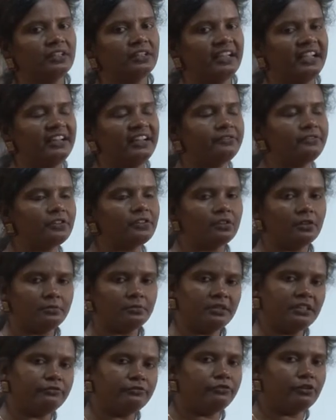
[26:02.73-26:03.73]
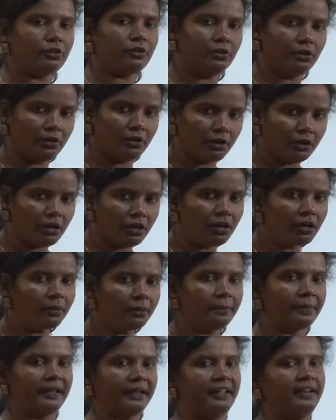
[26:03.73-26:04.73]
the environment for long
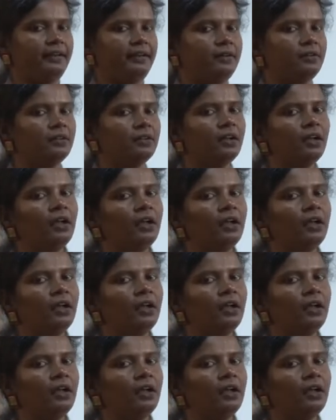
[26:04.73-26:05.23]
period.